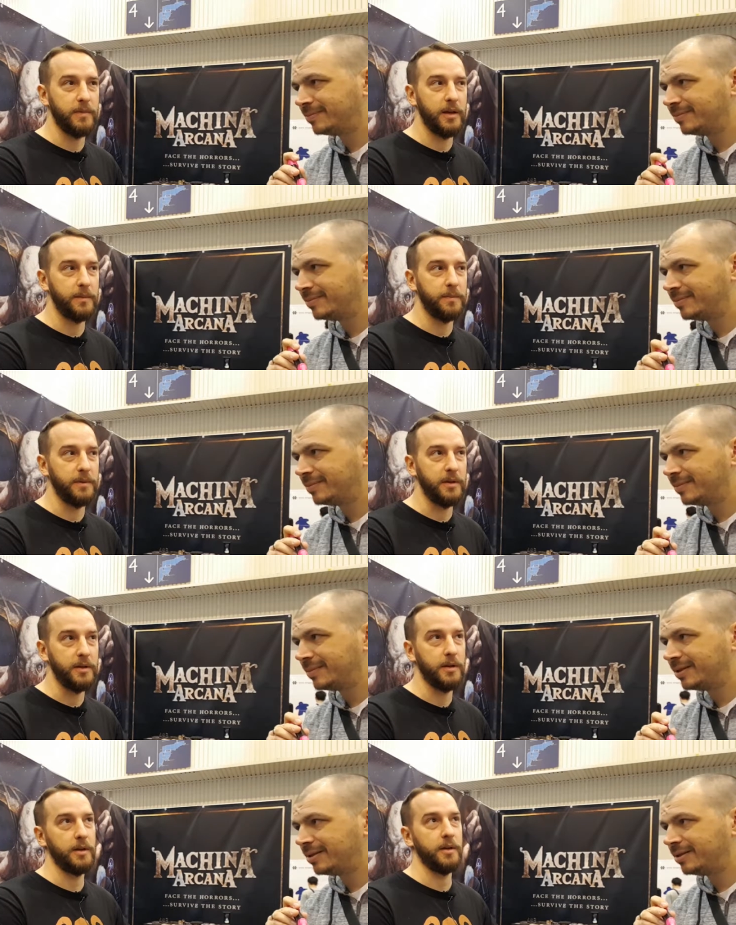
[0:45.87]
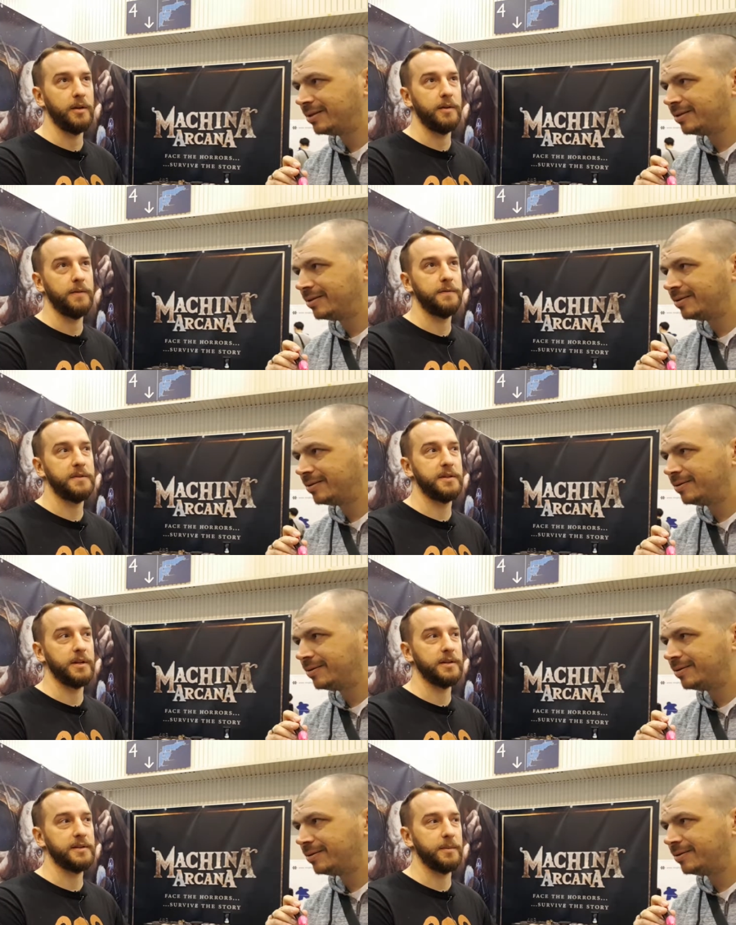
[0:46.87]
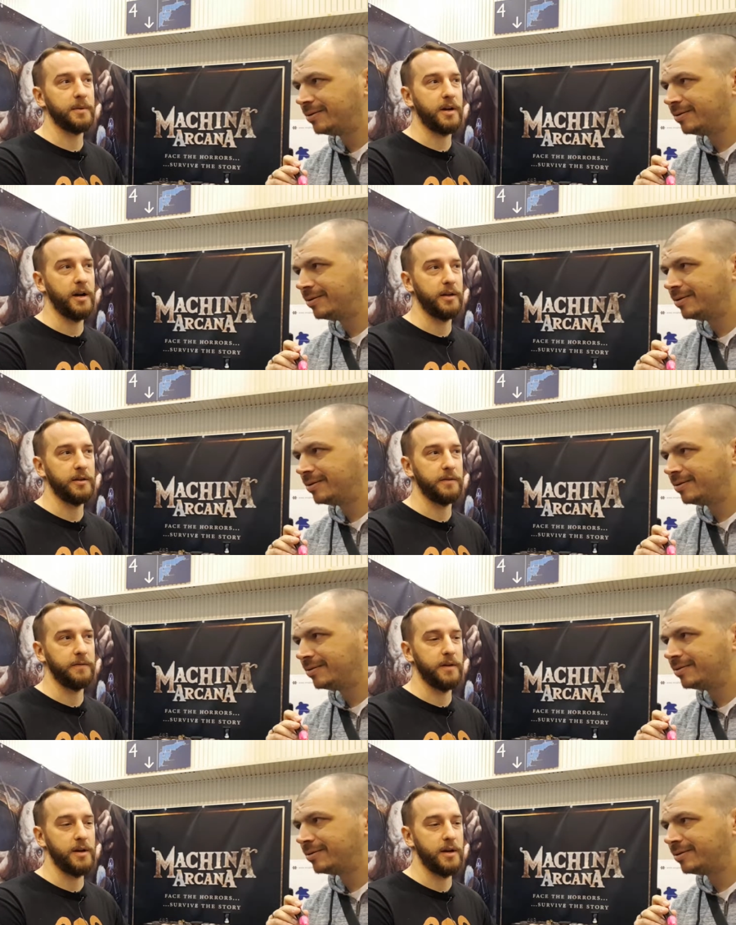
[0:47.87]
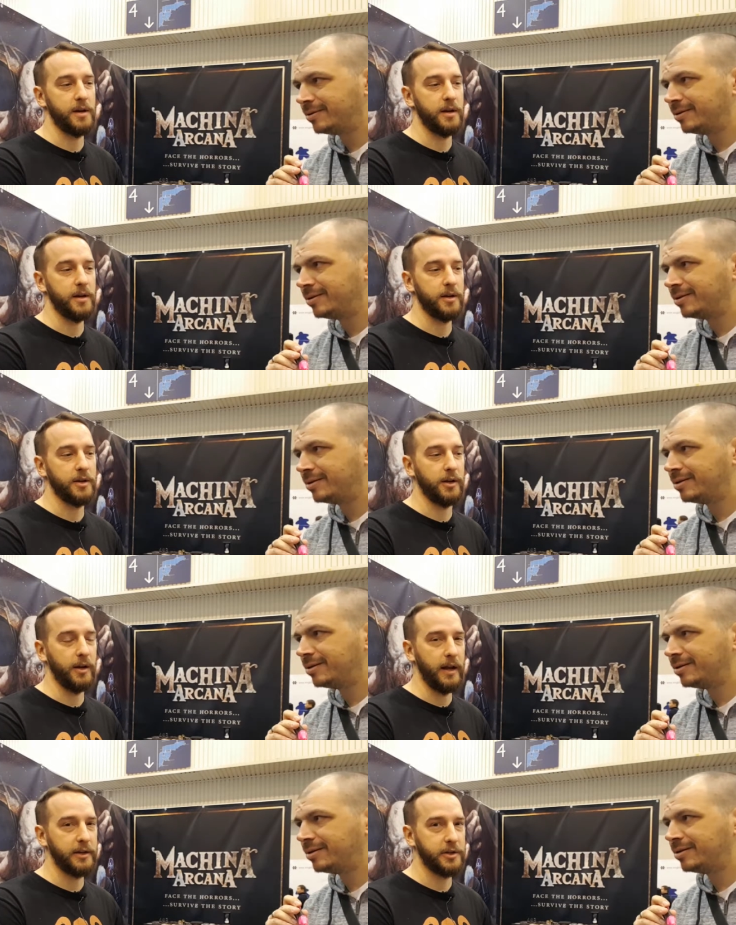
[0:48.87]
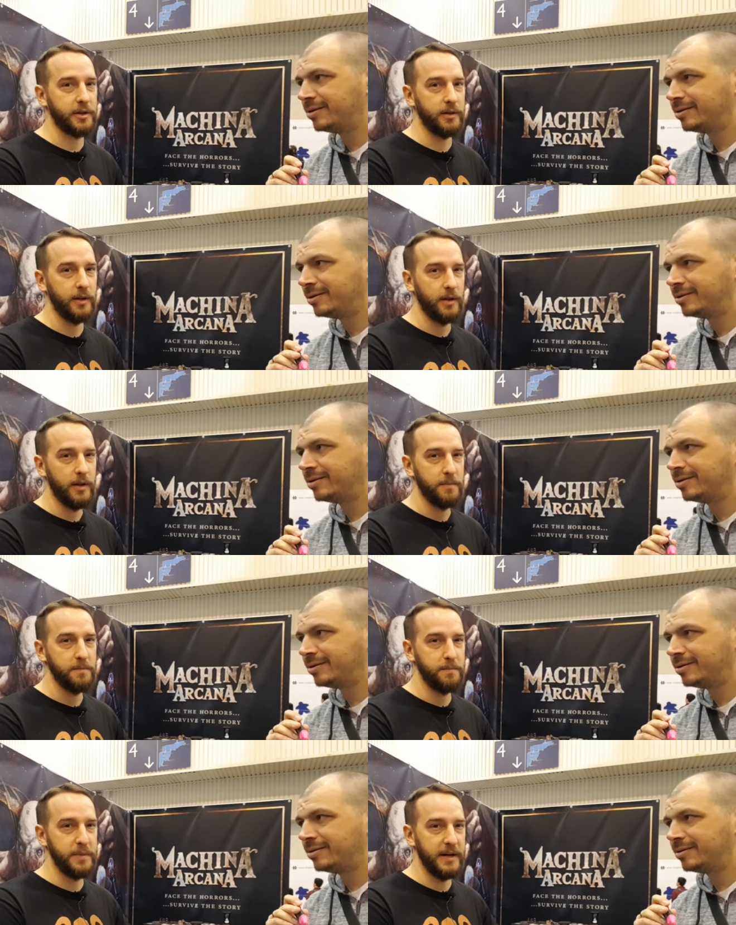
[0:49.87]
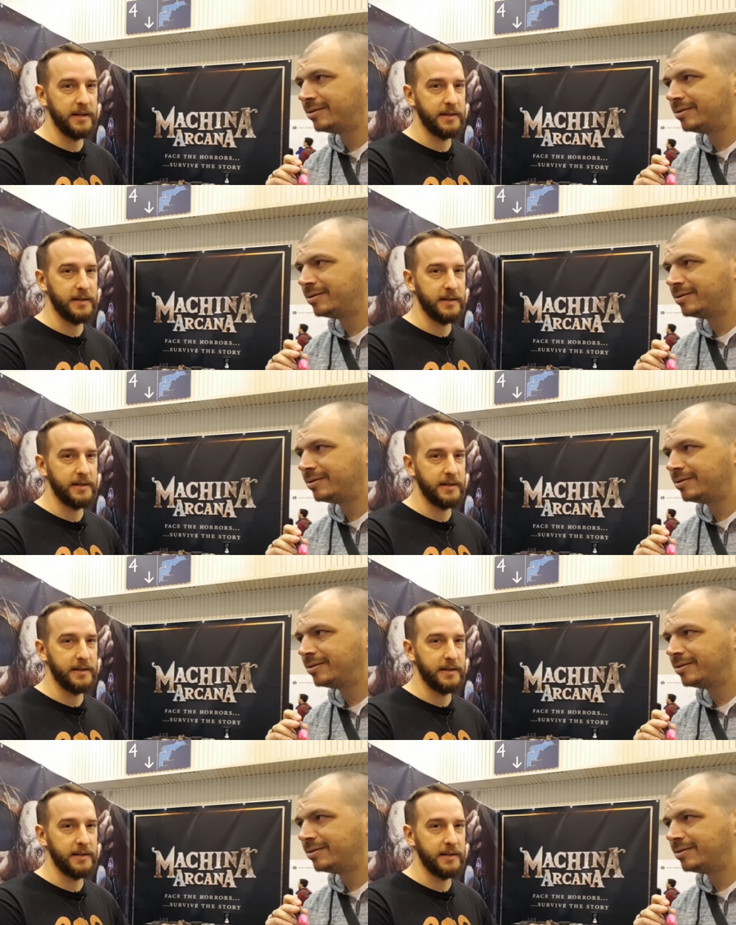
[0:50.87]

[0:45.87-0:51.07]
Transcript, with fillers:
Speaker 1: maybe done some kind of uh, collection, but